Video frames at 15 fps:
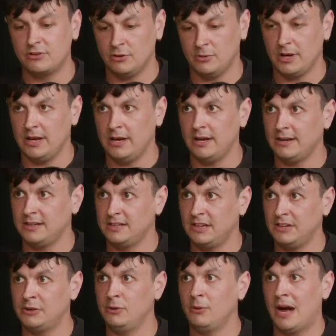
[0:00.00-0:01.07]
to it,
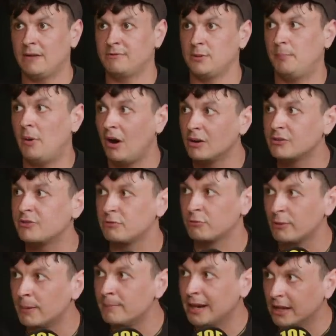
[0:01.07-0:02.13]
you have to pass
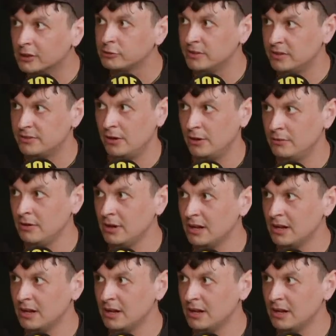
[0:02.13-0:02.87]
through a military zone.